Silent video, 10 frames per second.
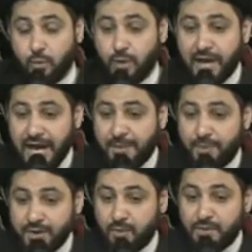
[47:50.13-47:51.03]
What
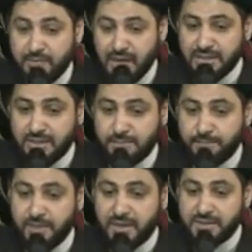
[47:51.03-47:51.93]
happened? What made
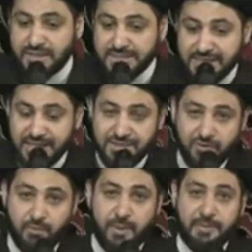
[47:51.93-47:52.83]
them
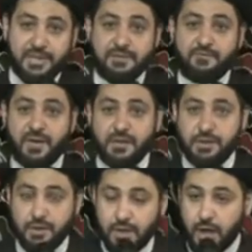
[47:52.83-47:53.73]
successful? What made them
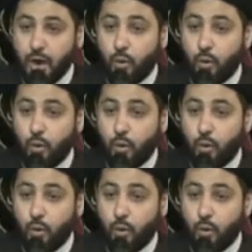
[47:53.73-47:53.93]
failure?